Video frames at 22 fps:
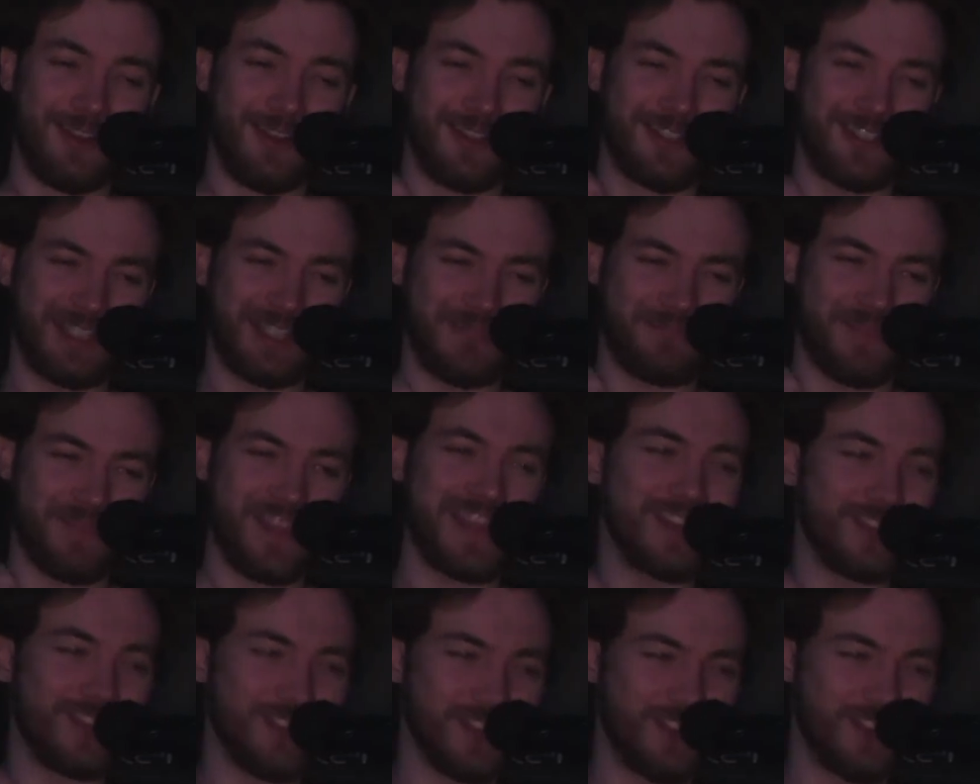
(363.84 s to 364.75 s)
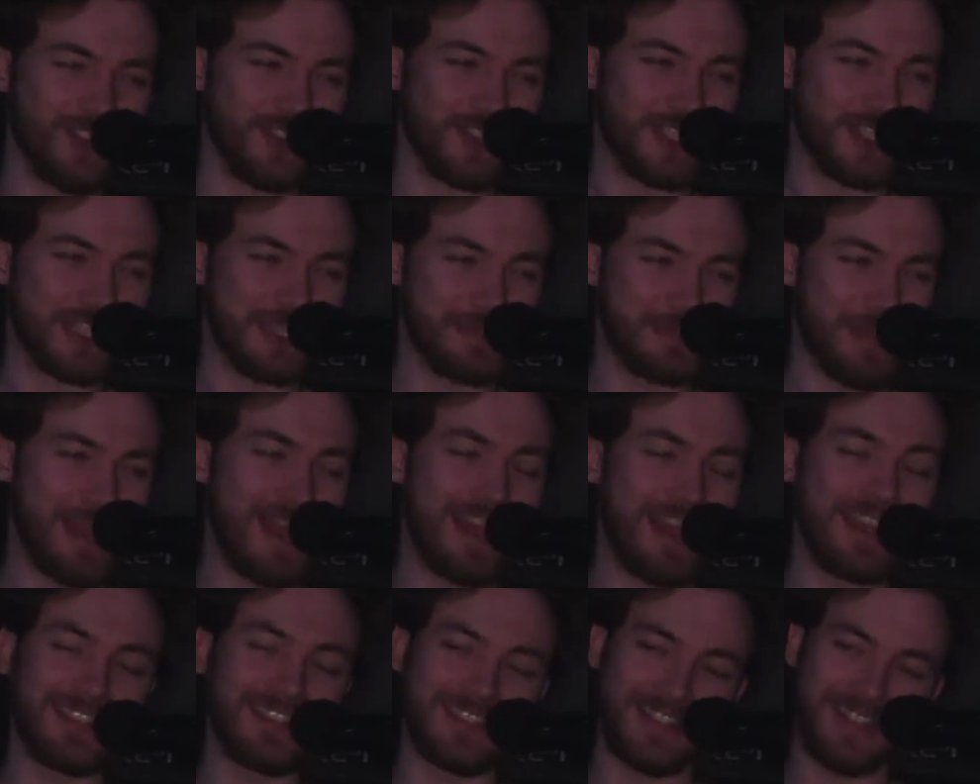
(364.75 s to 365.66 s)
speech on
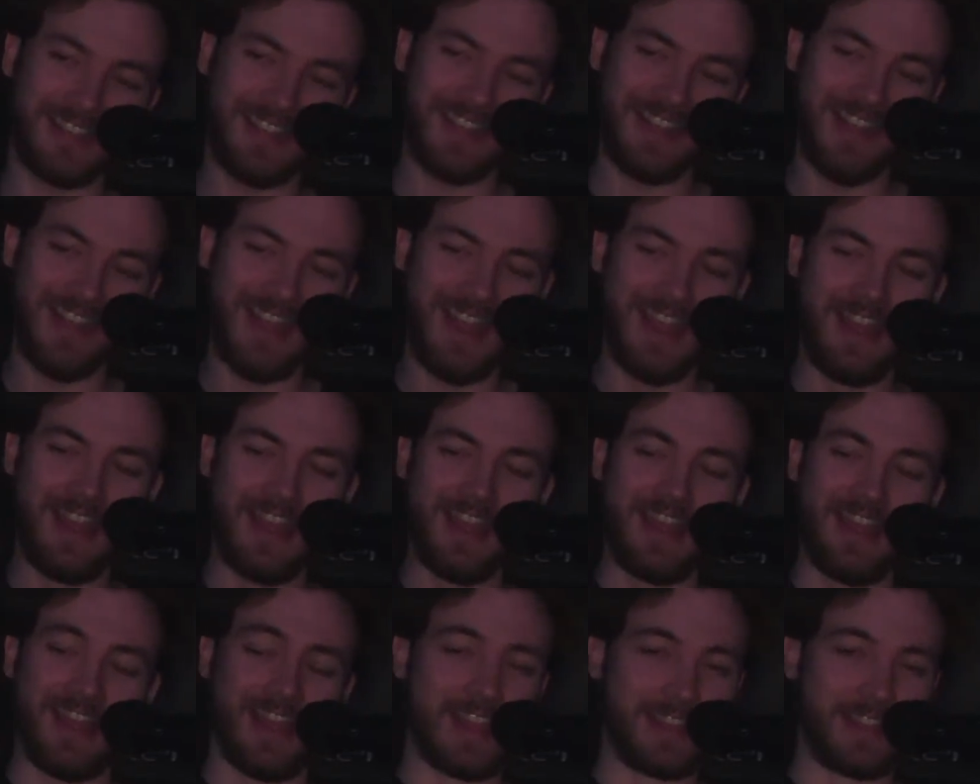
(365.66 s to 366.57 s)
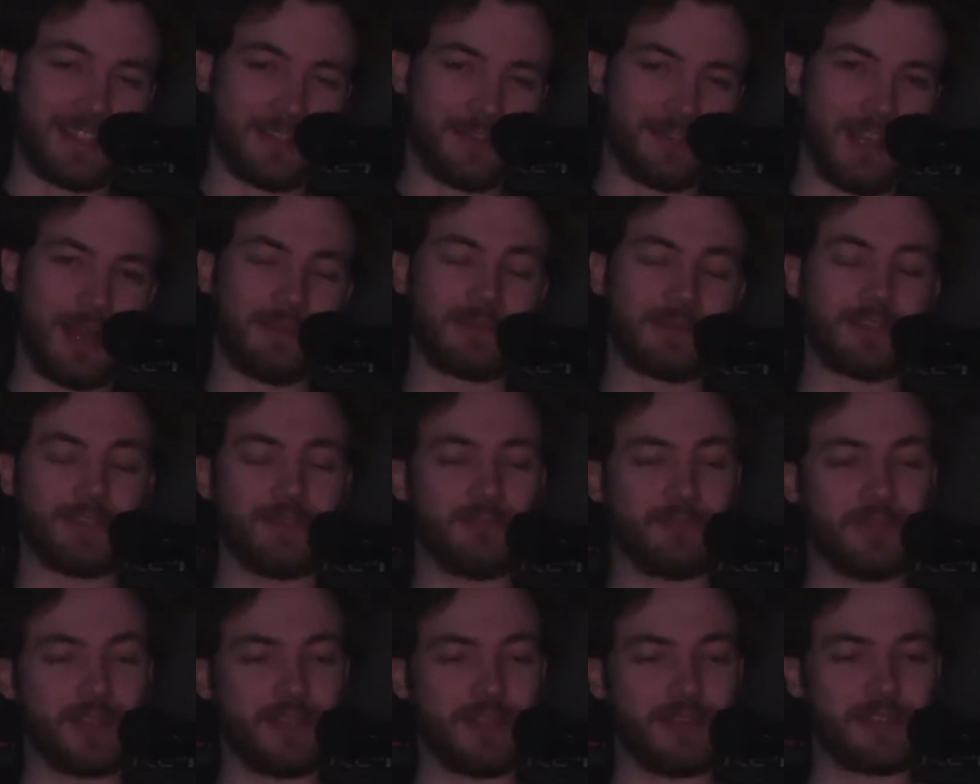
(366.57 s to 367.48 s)
specs into an absolute
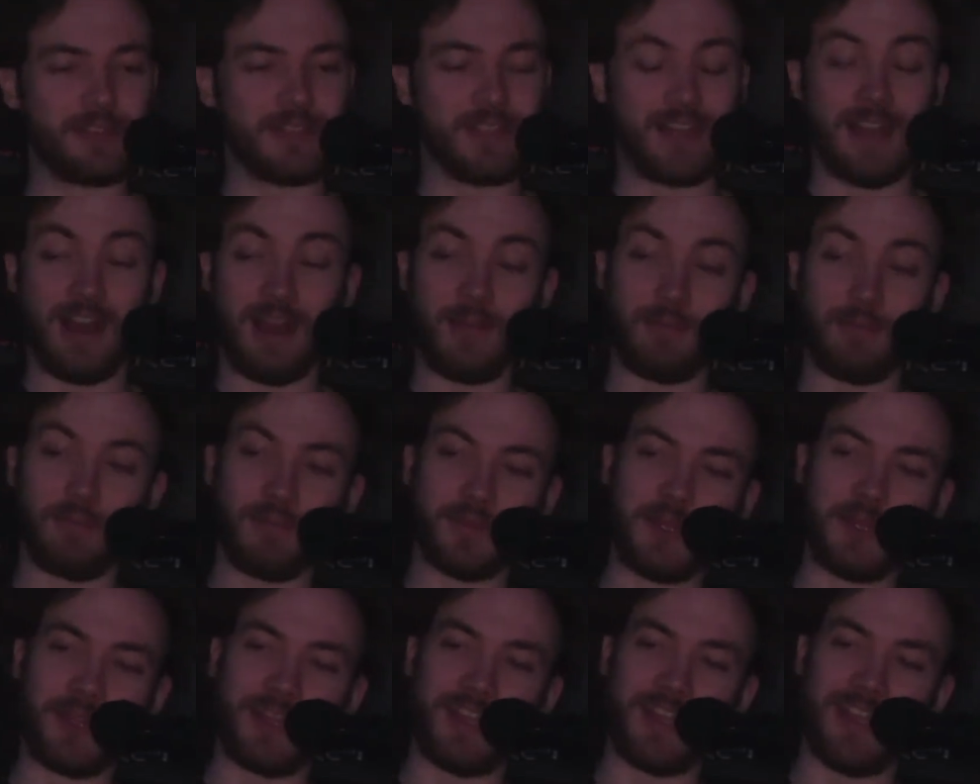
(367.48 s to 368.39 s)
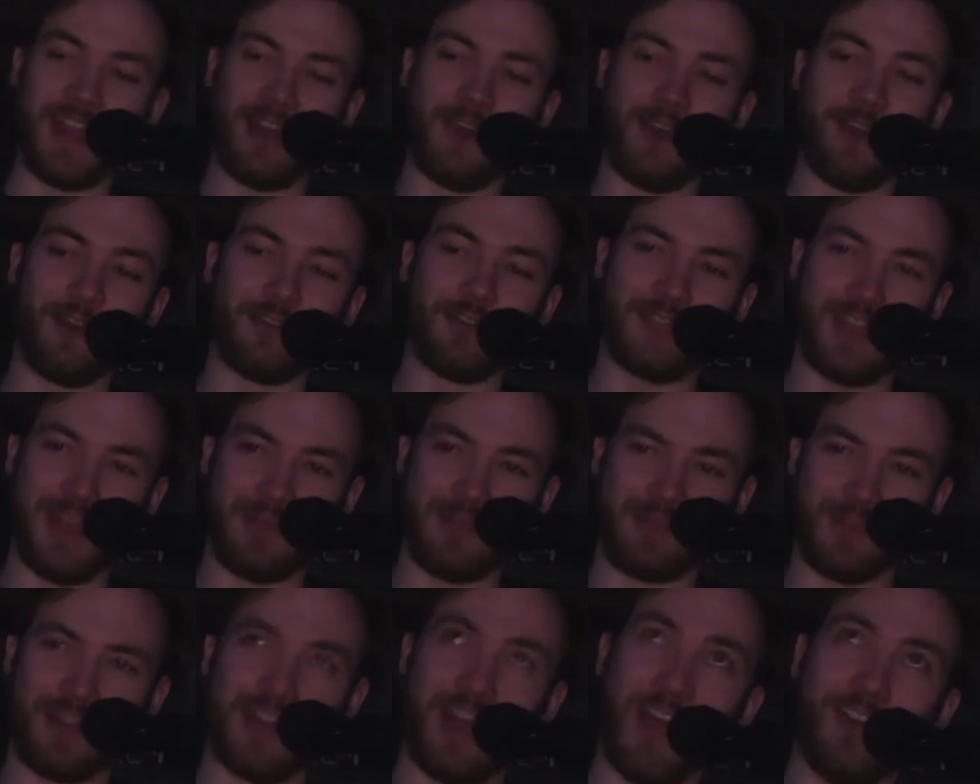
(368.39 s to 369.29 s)
beauty. I'm looking at it off
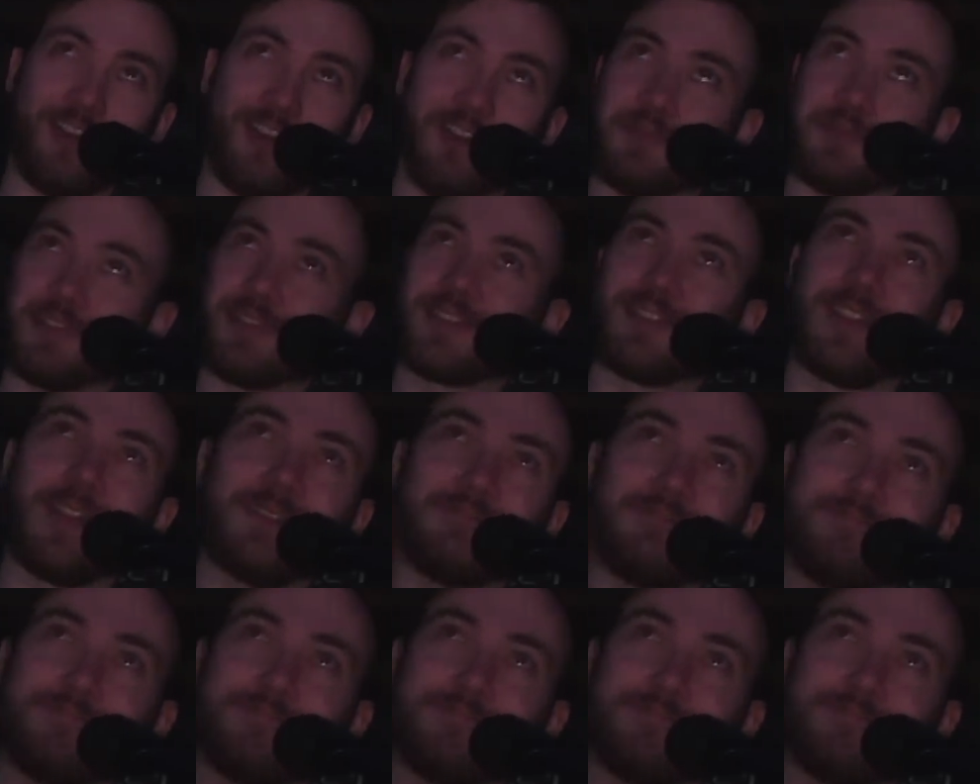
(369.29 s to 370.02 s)
camera now and I'm just like,